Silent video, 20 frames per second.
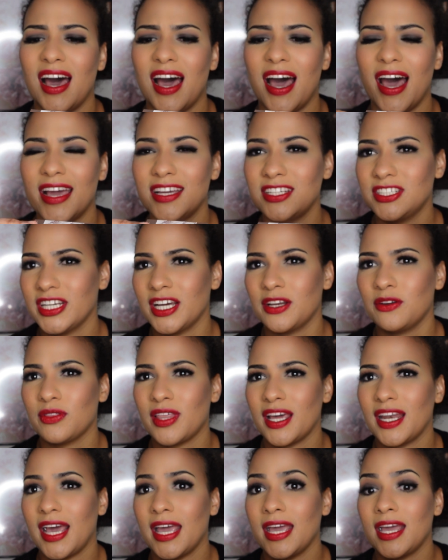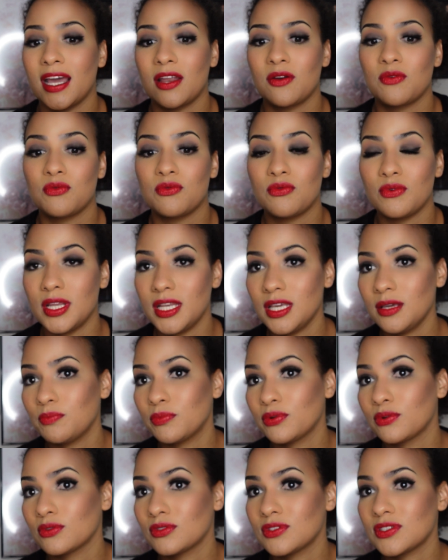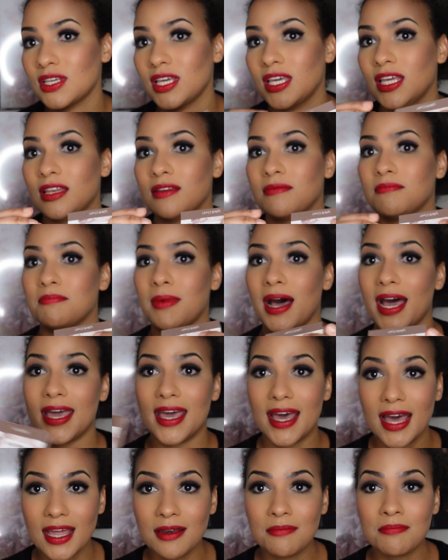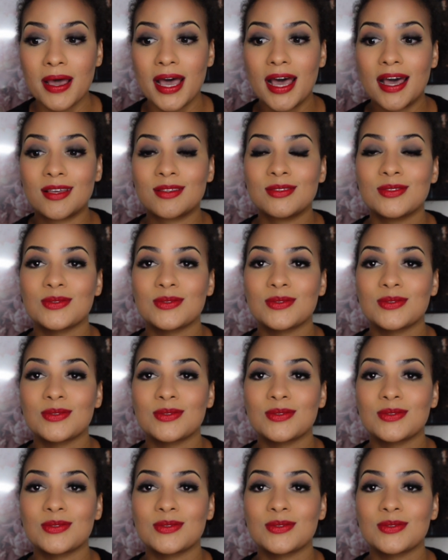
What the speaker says: eyeshadow that I can really put in my handbag,